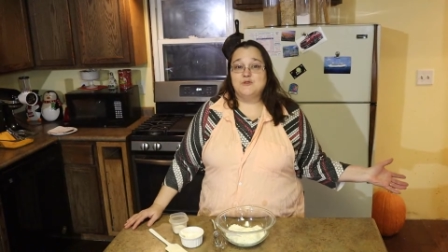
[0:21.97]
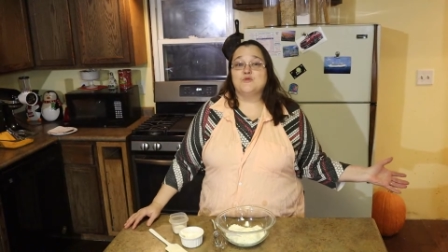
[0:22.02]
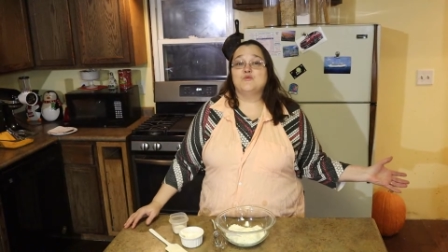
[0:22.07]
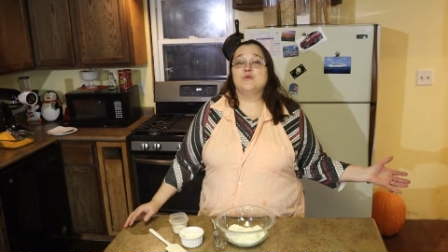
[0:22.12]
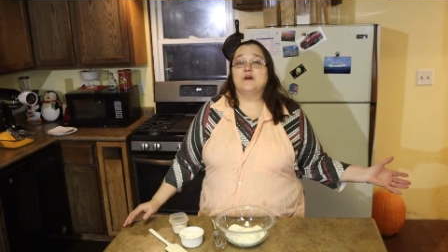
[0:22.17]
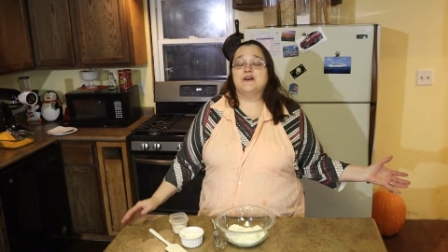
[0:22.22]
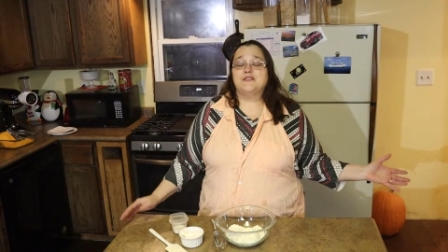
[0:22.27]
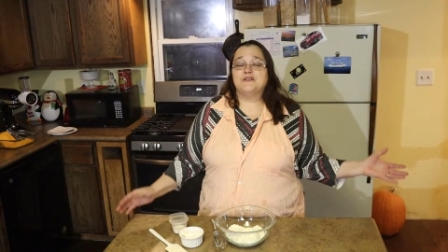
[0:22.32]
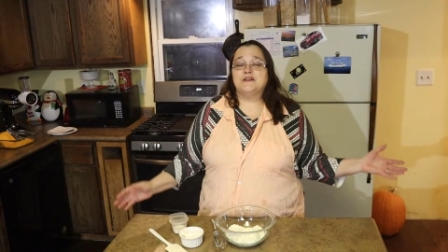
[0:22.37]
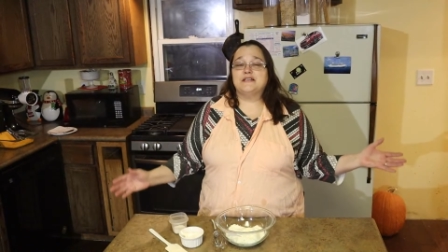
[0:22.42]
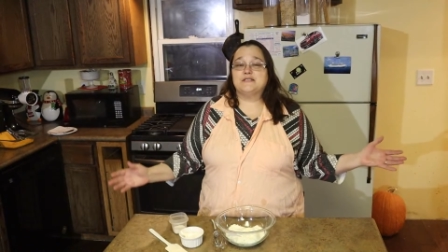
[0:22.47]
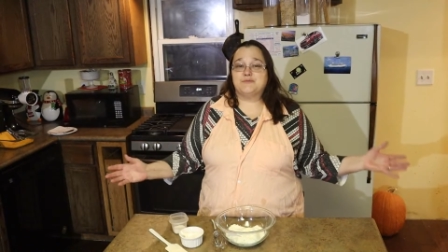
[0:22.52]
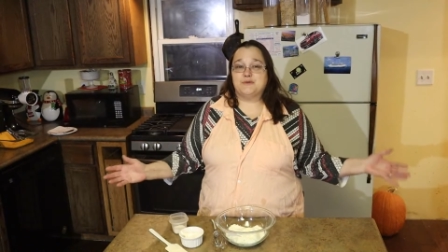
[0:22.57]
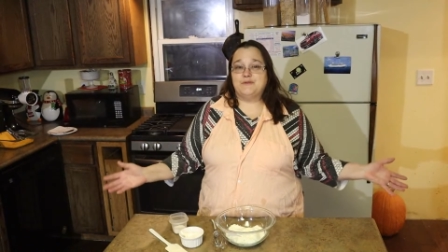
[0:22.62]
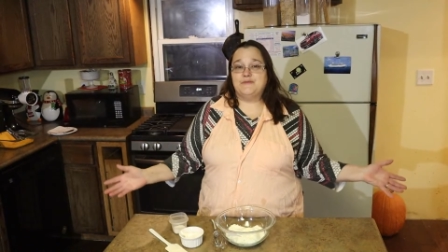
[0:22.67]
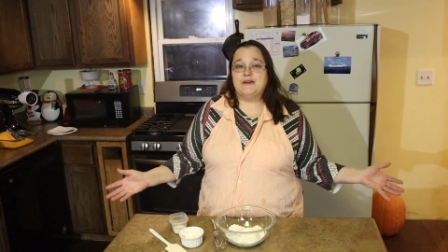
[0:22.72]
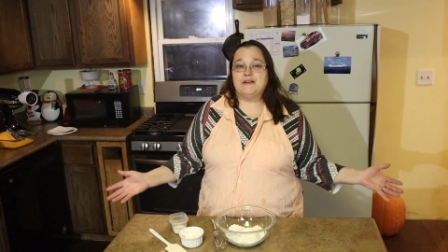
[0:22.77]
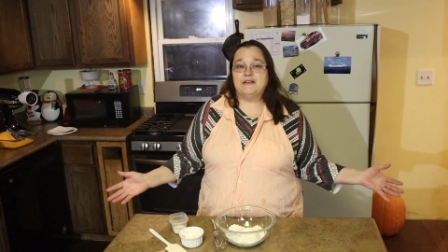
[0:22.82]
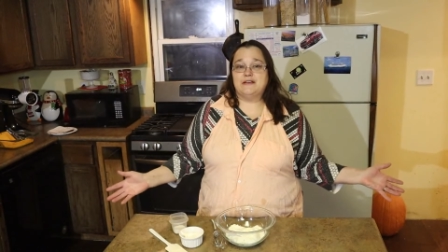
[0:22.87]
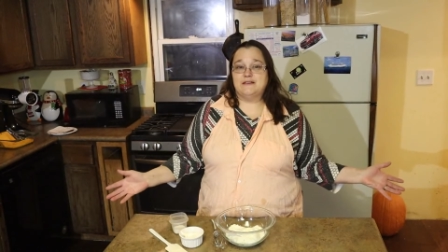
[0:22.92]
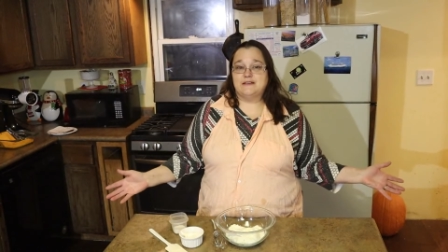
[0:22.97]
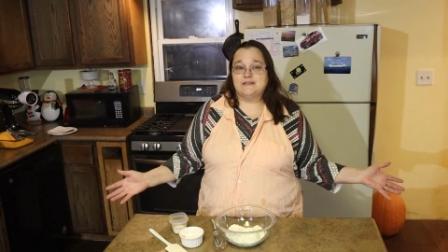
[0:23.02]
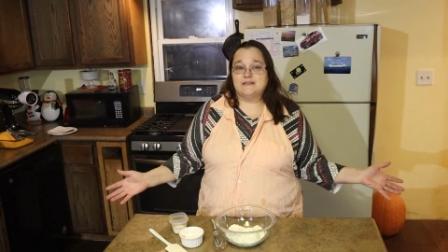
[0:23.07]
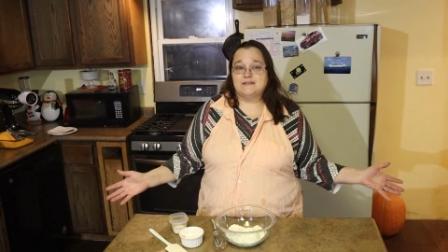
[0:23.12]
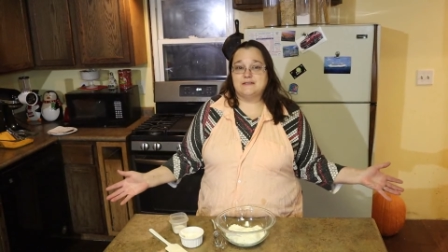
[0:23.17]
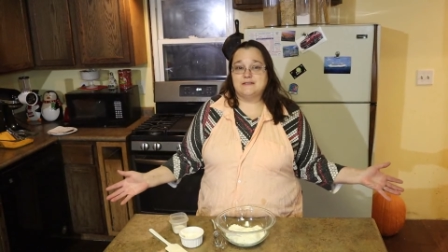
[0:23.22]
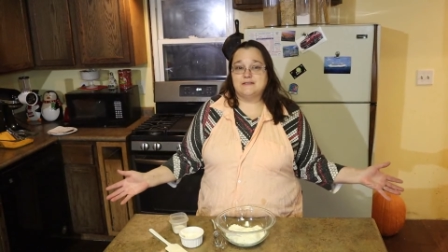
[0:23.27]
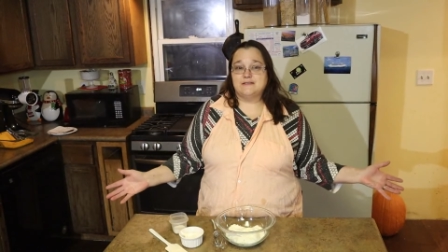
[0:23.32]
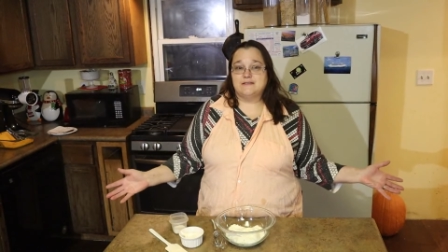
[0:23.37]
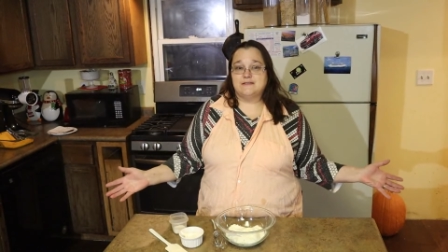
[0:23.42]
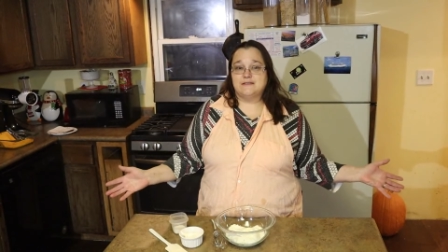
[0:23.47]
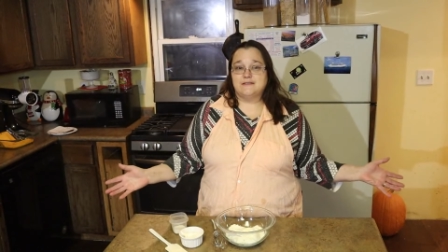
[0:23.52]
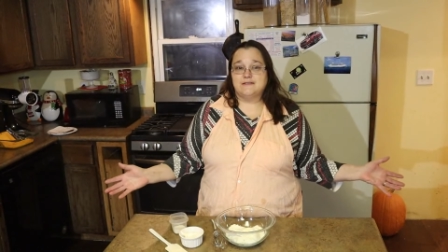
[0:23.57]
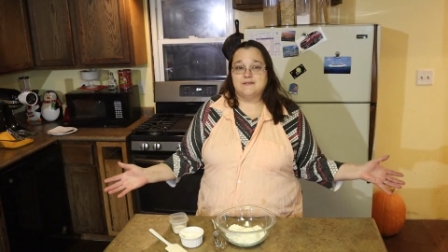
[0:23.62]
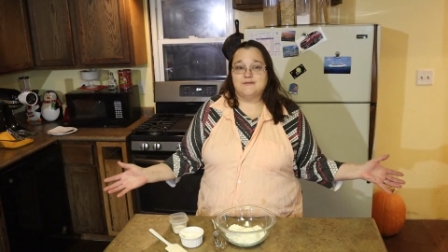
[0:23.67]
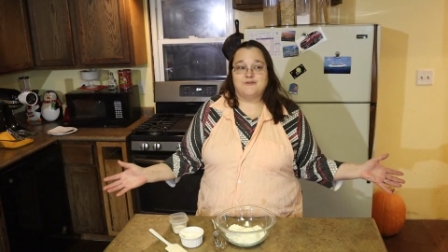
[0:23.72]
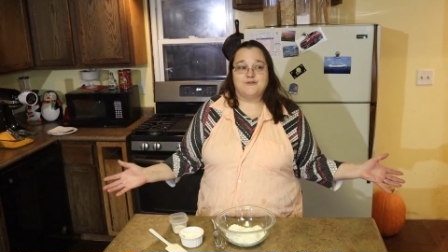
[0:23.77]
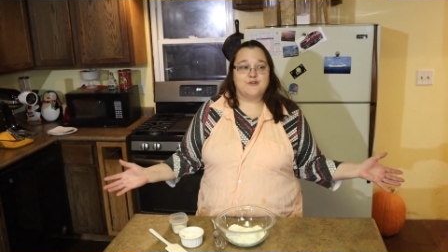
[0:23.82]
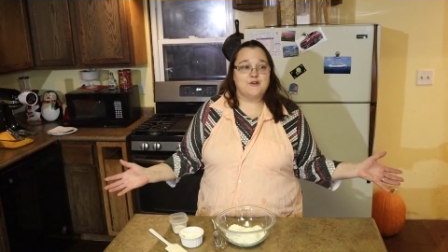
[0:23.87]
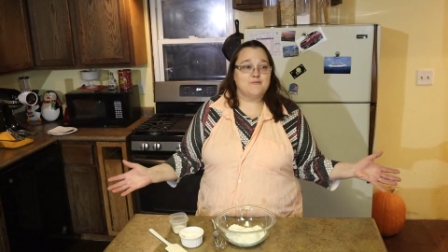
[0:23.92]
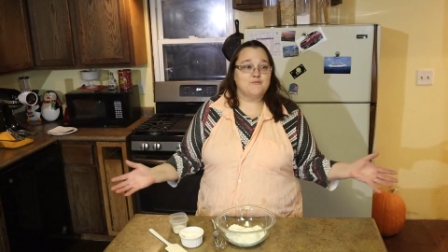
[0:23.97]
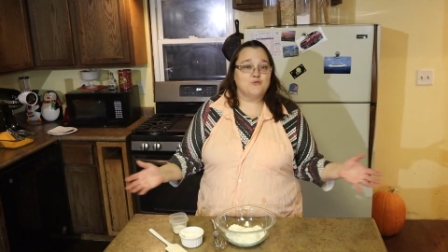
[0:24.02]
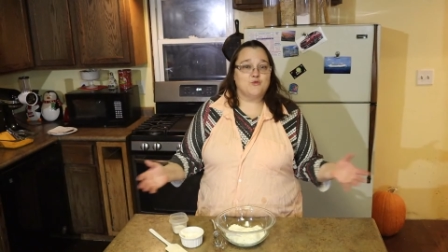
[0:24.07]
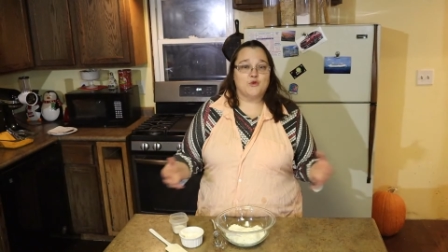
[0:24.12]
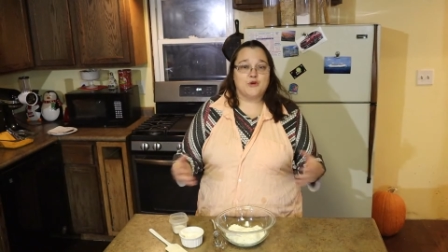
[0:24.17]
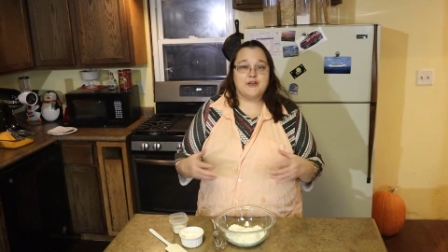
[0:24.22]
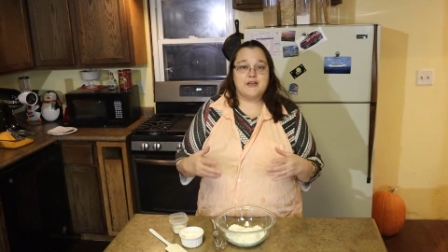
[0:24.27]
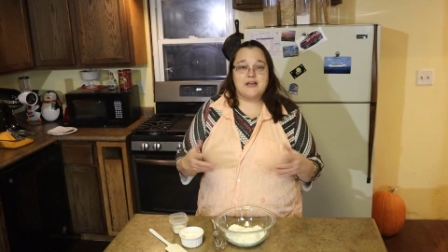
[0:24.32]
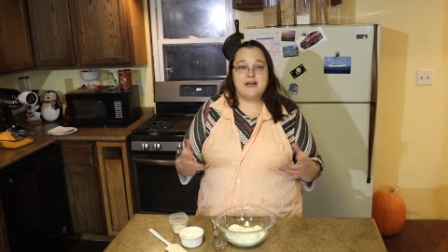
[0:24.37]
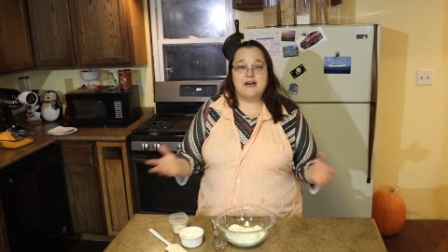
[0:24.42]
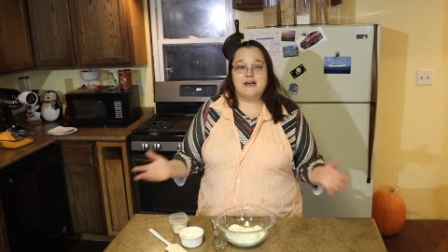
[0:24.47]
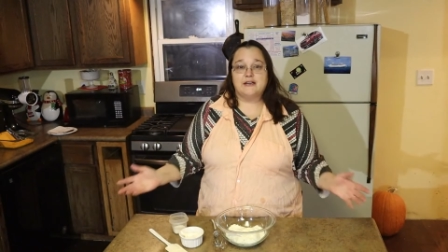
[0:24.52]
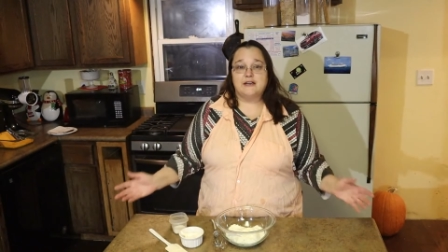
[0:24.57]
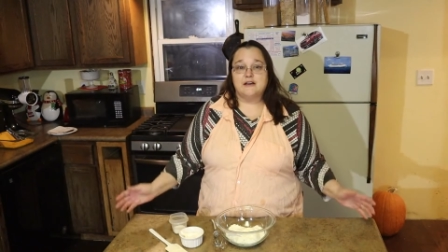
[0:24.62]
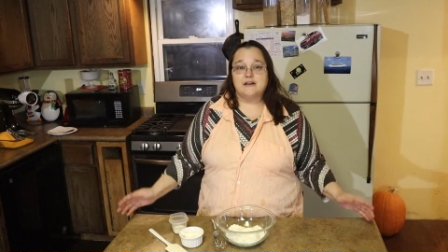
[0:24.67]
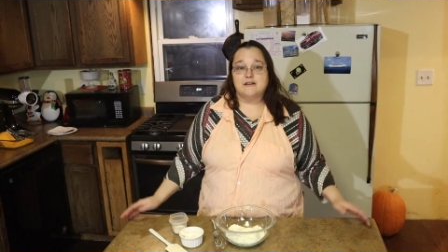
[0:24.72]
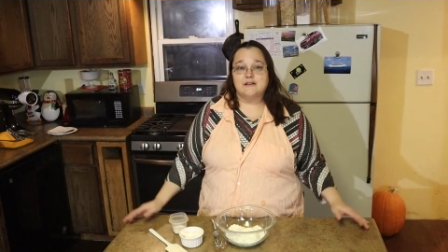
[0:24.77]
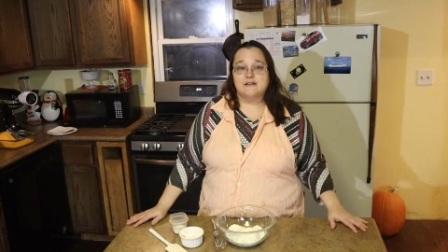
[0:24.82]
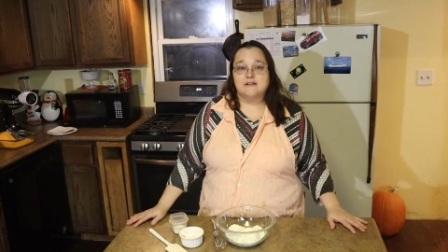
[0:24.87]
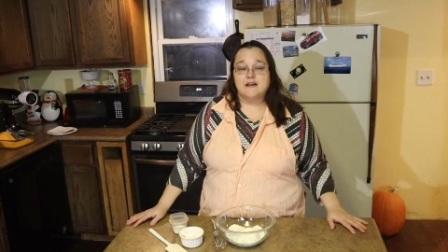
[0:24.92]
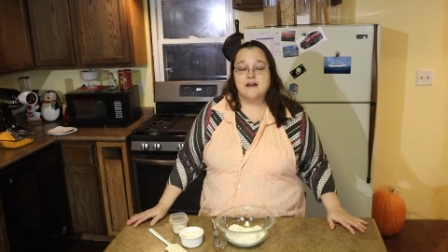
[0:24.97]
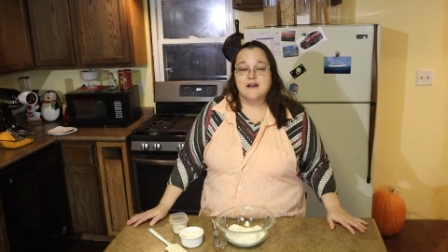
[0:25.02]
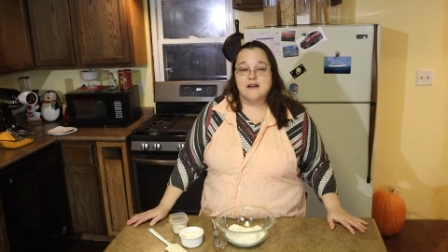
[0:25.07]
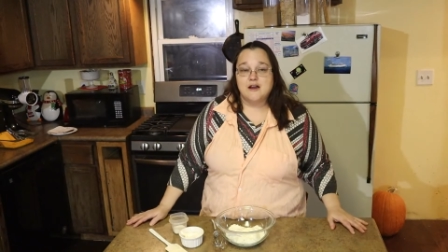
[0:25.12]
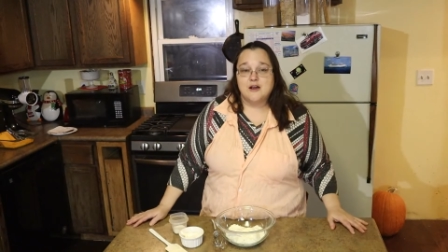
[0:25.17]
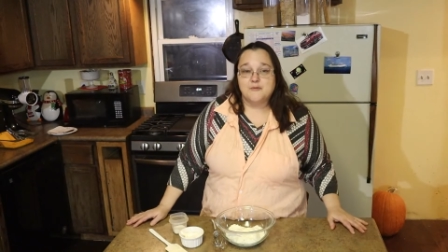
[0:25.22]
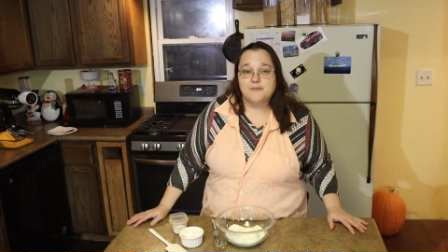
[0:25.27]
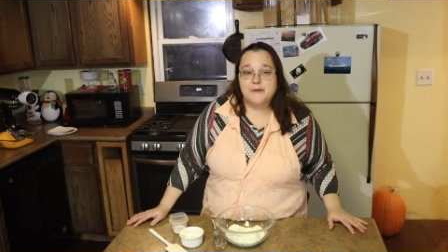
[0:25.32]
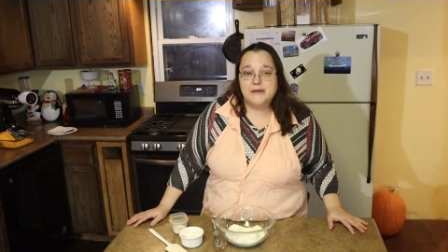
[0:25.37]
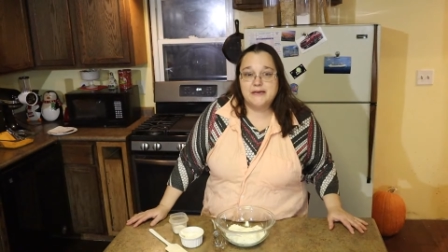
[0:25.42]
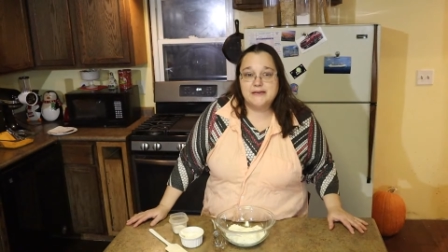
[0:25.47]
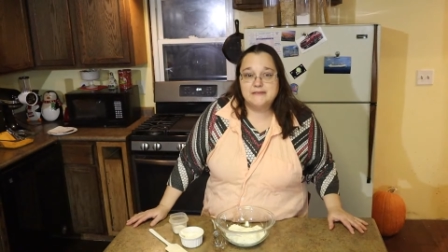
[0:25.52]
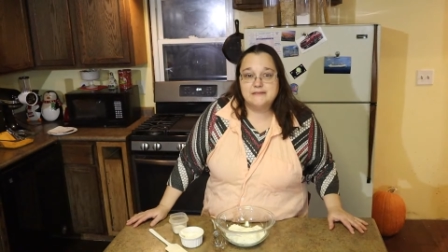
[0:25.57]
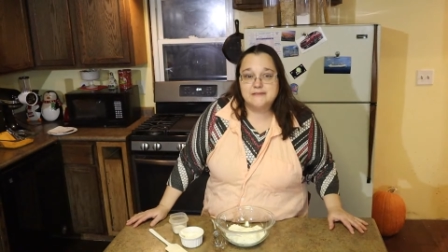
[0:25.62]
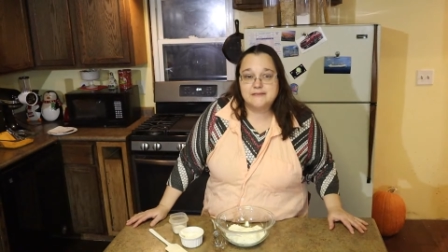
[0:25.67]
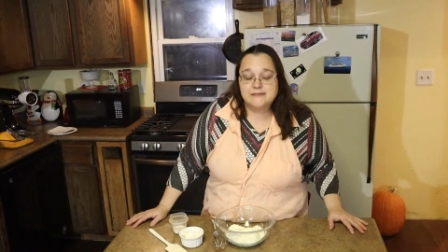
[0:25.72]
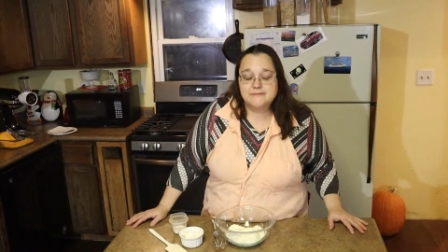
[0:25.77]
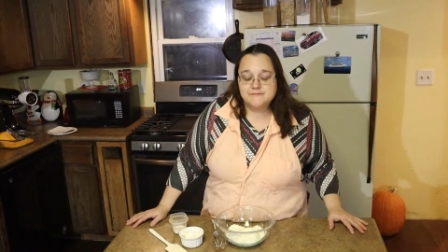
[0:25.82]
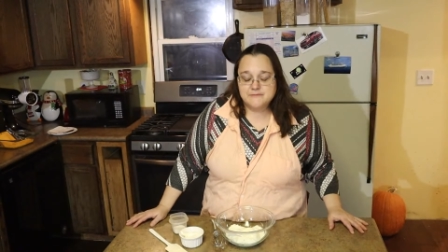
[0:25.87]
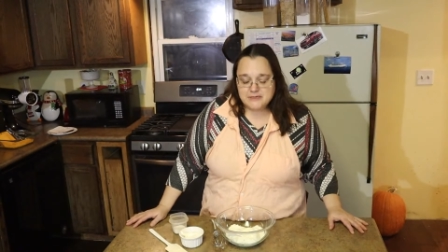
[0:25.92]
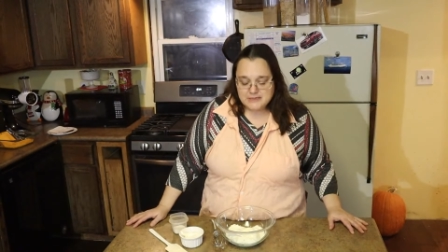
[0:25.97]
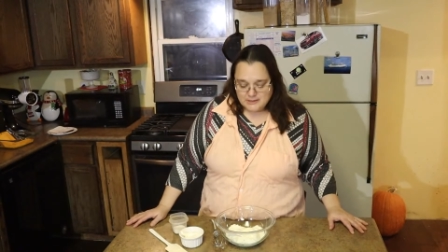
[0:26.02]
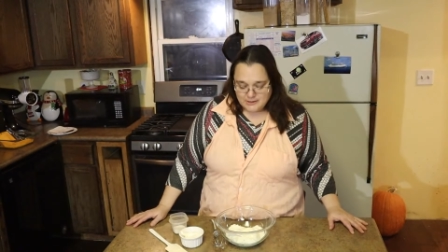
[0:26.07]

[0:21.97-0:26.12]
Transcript: The weather has prevented us from working on our beds.